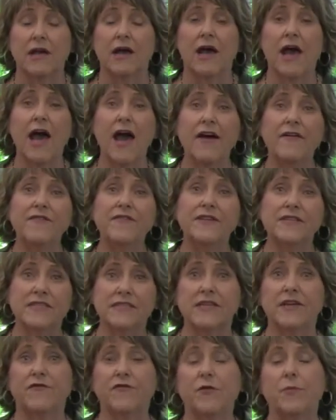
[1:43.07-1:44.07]

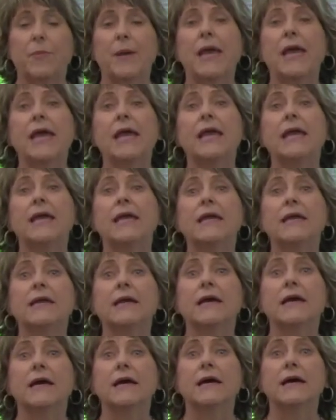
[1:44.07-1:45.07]
Obviously, if you
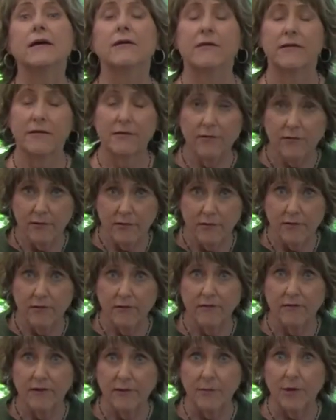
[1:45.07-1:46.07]
pay,
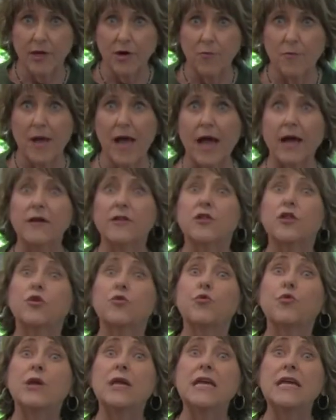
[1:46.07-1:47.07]
let me go back,
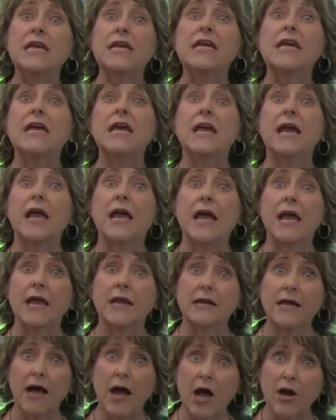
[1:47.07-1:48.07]
$300
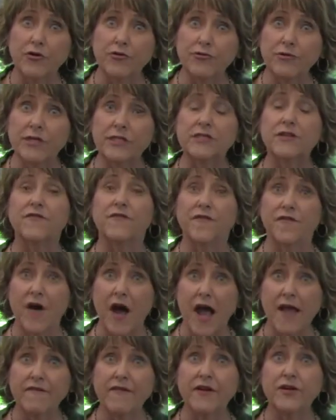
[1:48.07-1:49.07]
to
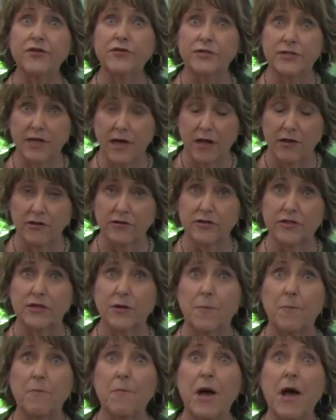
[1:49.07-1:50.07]
$500
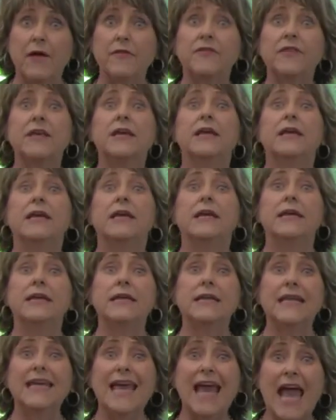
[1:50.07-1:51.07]
a month
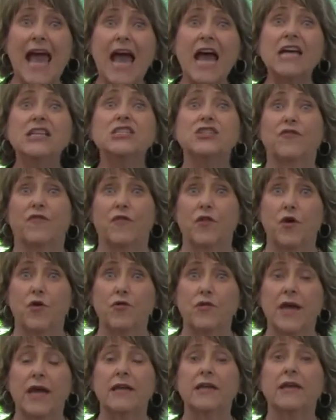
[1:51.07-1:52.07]
in cash
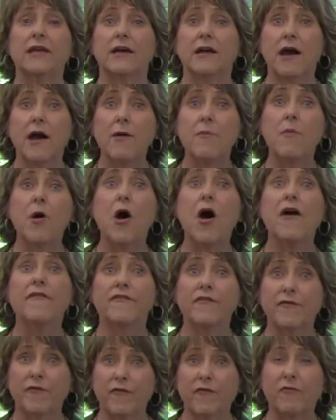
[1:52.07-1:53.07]
flow that can come
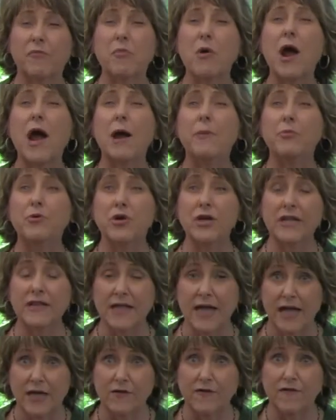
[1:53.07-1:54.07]
off of a property
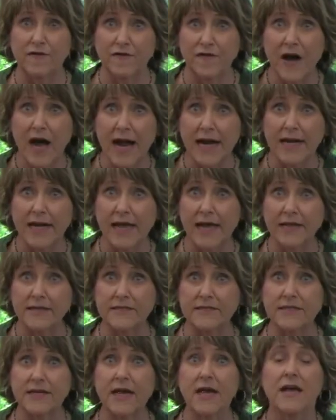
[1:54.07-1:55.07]
that you financed.